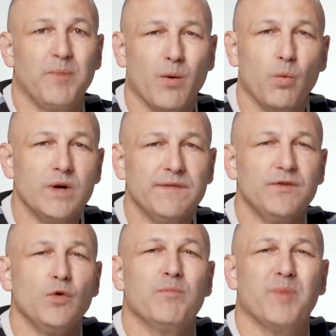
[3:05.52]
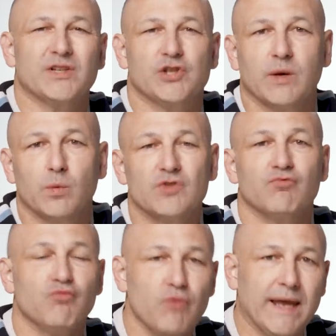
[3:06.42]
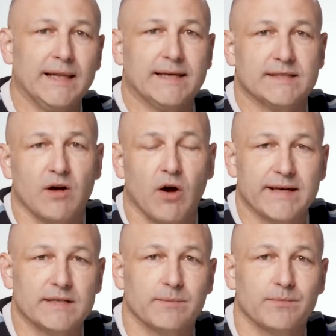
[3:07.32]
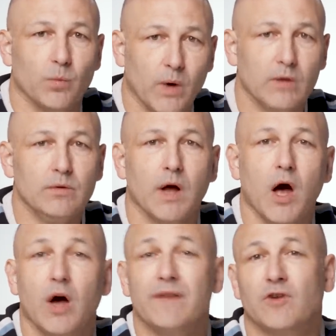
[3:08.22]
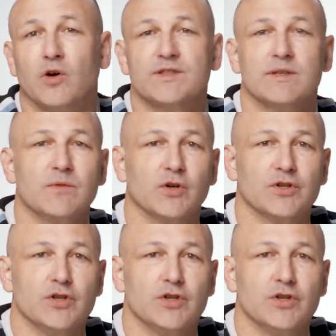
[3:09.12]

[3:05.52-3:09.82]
But what if your budget was really tight? Well, I've got some good